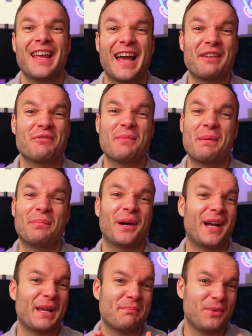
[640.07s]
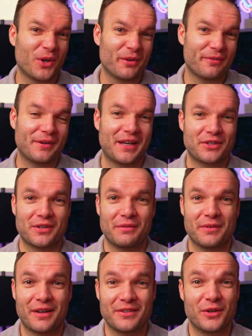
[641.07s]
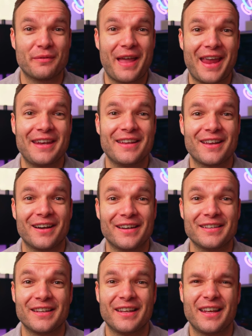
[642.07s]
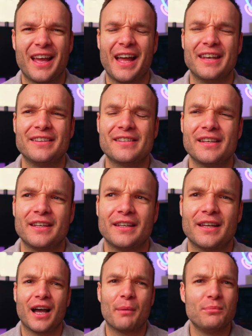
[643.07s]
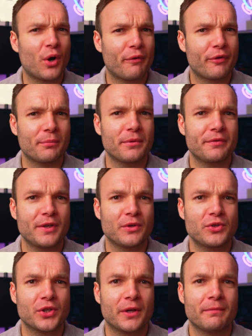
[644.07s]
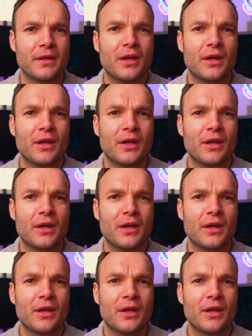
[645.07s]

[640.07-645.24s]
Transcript: And remember, I am not a financial advisor of any kind, and I'm not from the future.